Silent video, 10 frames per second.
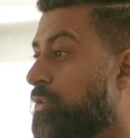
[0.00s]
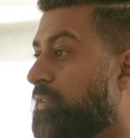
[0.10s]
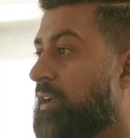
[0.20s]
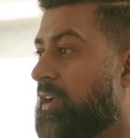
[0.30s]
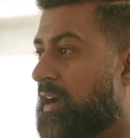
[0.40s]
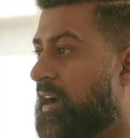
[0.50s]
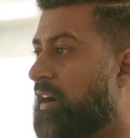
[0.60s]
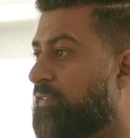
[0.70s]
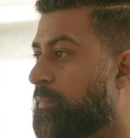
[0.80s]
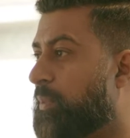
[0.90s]
of
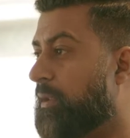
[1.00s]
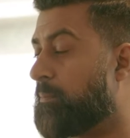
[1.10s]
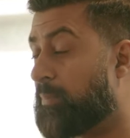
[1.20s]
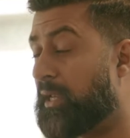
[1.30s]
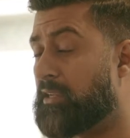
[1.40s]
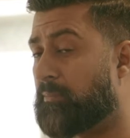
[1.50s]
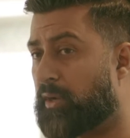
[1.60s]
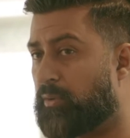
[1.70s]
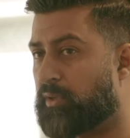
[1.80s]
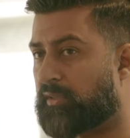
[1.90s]
£500 million
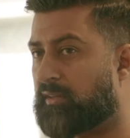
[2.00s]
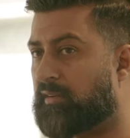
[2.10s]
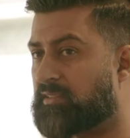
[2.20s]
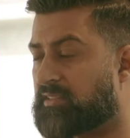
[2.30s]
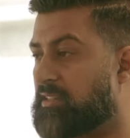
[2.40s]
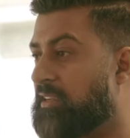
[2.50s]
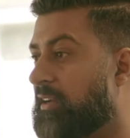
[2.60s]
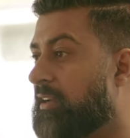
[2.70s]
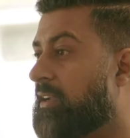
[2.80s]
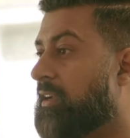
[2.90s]
worth of grants a
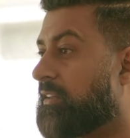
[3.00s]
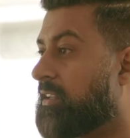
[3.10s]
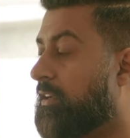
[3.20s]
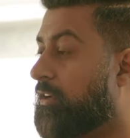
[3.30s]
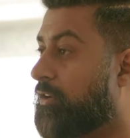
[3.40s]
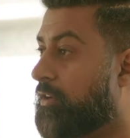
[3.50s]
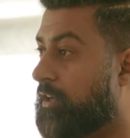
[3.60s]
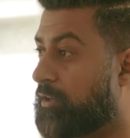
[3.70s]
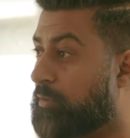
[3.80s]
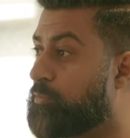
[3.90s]
year to
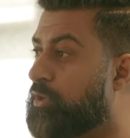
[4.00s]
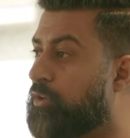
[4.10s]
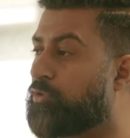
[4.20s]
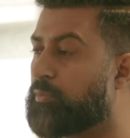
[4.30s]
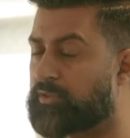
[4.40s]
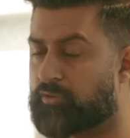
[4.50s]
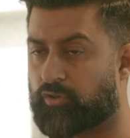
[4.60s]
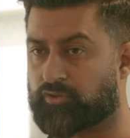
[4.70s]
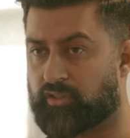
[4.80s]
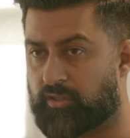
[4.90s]
community groups
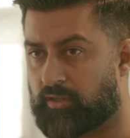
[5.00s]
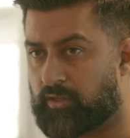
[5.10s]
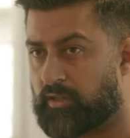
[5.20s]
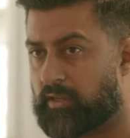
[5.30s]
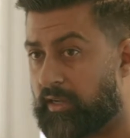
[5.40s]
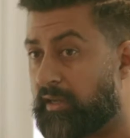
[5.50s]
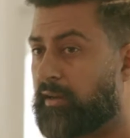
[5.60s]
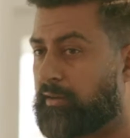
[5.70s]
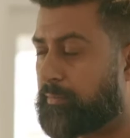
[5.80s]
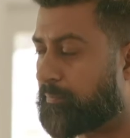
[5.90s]
across
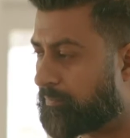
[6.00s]
England.